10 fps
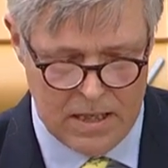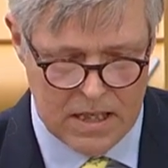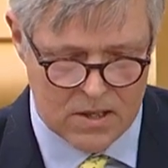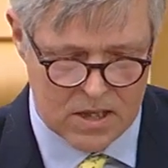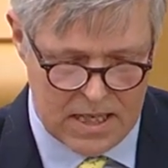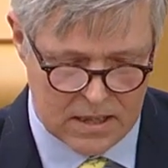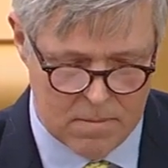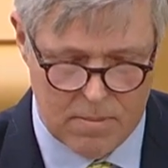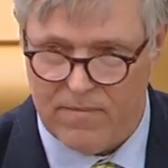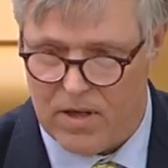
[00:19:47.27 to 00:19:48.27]
This
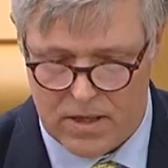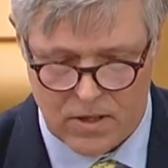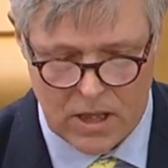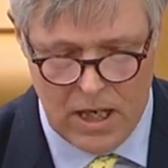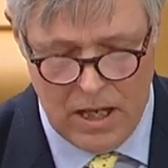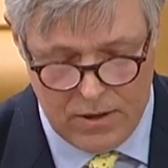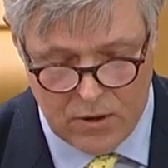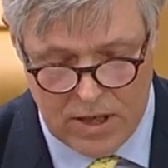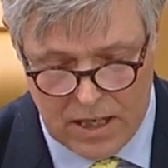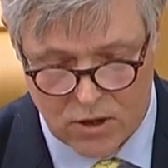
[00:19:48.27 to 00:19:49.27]
sector provides
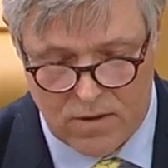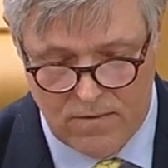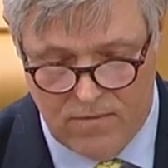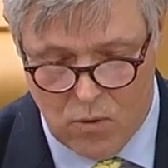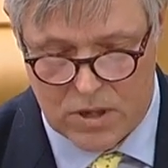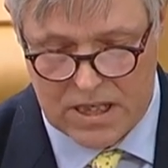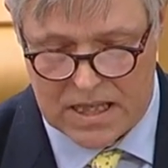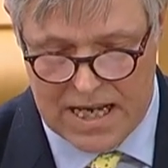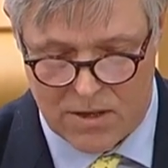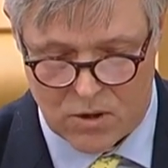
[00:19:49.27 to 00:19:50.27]

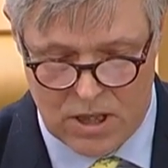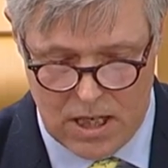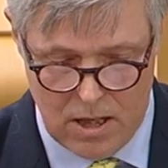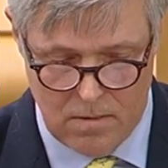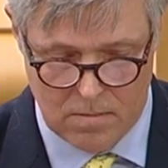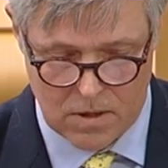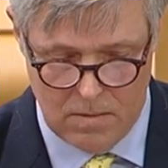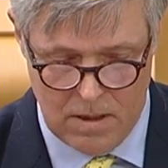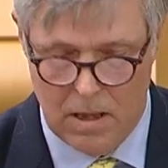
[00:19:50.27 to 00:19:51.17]
340,000 homes,